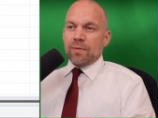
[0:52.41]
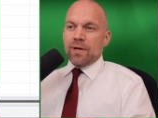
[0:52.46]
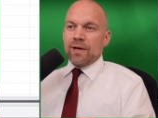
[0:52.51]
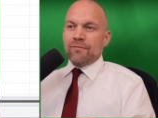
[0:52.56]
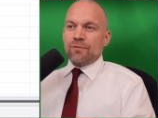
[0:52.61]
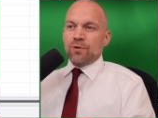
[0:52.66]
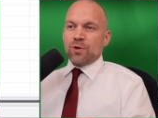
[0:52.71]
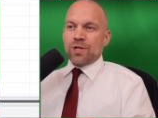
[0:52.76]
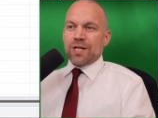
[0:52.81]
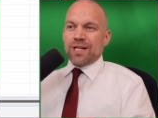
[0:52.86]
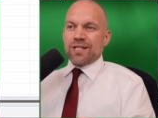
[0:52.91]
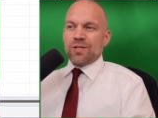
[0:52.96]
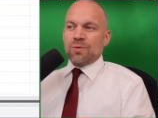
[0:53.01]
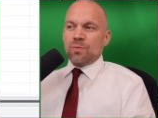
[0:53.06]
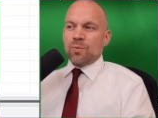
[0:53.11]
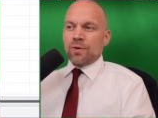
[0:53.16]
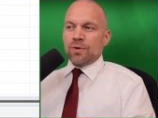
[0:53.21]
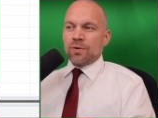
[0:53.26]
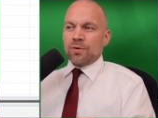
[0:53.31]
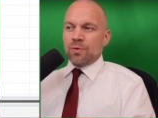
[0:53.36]
If you just
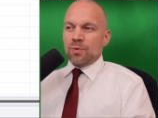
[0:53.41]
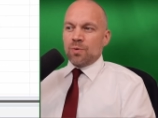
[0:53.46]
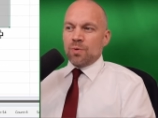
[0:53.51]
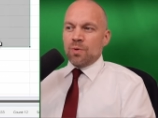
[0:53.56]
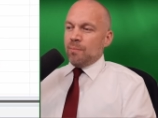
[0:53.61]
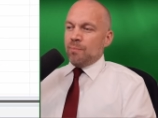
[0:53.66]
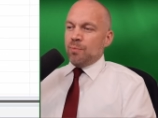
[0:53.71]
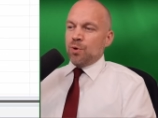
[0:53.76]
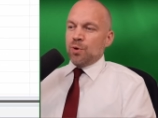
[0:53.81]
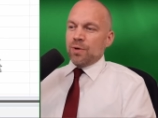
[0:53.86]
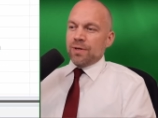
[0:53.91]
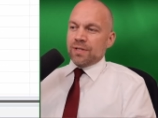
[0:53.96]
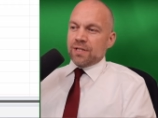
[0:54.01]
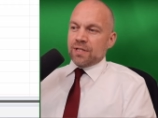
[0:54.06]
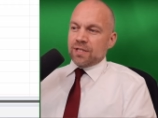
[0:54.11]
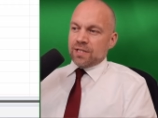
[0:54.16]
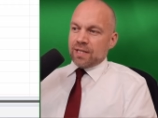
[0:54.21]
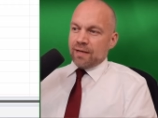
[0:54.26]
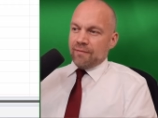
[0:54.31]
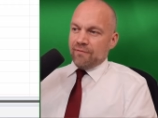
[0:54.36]
want to print
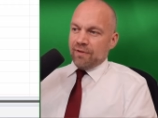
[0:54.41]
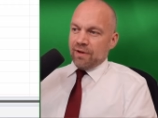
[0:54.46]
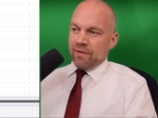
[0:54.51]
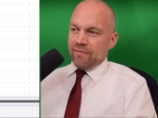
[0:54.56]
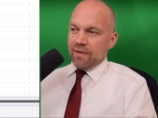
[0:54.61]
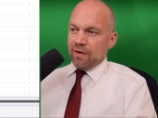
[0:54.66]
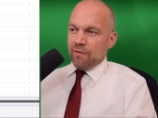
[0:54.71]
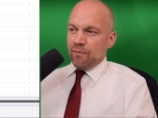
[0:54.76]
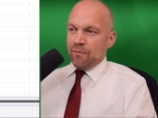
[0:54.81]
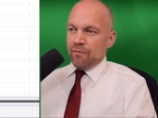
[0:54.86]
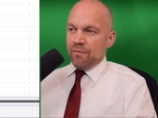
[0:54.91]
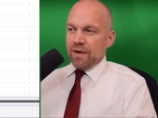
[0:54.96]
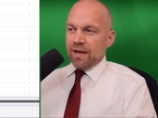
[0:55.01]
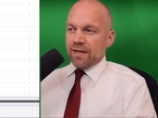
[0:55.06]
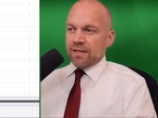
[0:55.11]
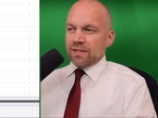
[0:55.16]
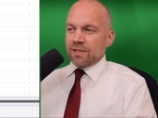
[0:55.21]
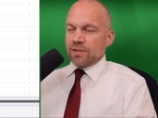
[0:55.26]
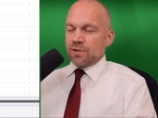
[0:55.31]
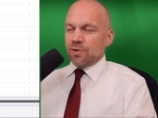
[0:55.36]
something very
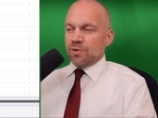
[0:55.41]
fast,